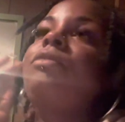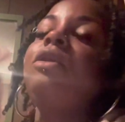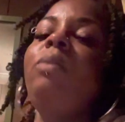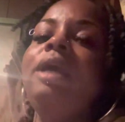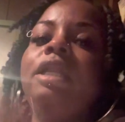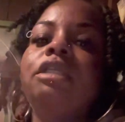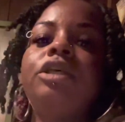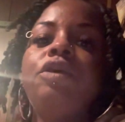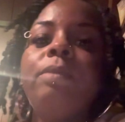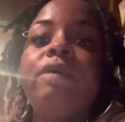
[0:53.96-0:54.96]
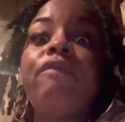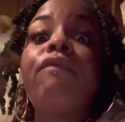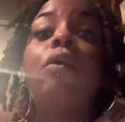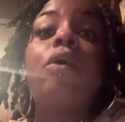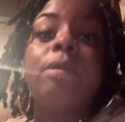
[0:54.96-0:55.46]
We in this human
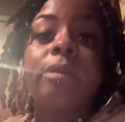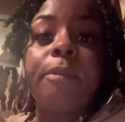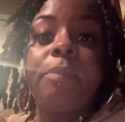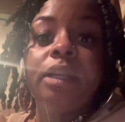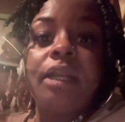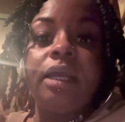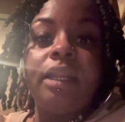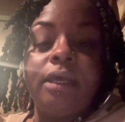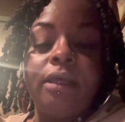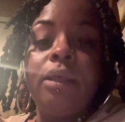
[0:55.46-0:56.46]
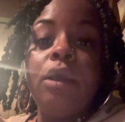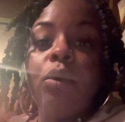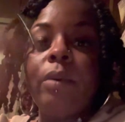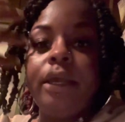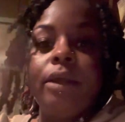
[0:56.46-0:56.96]
form. Let me put it like that.
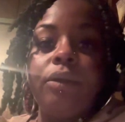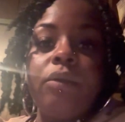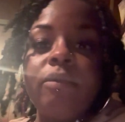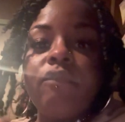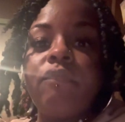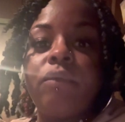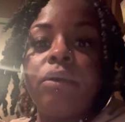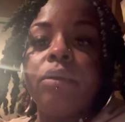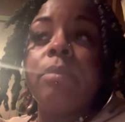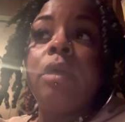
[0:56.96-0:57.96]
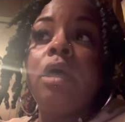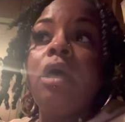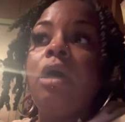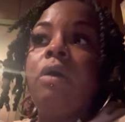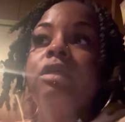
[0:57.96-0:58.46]
We in human form
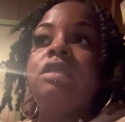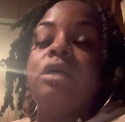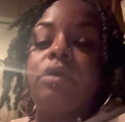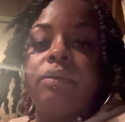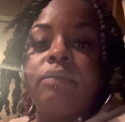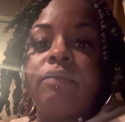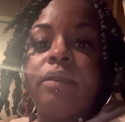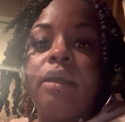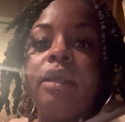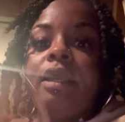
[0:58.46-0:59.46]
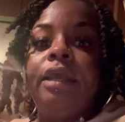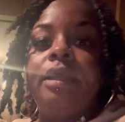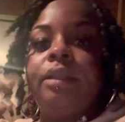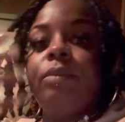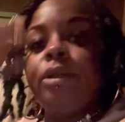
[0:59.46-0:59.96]
on this earth
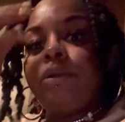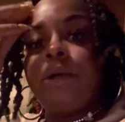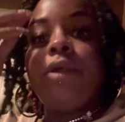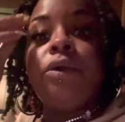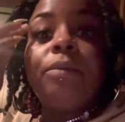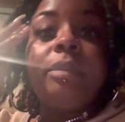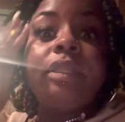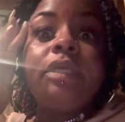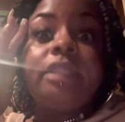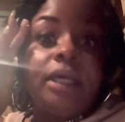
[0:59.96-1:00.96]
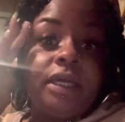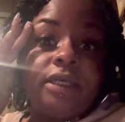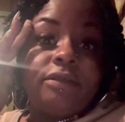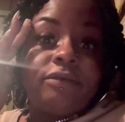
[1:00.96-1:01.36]
and we're doing humanly things,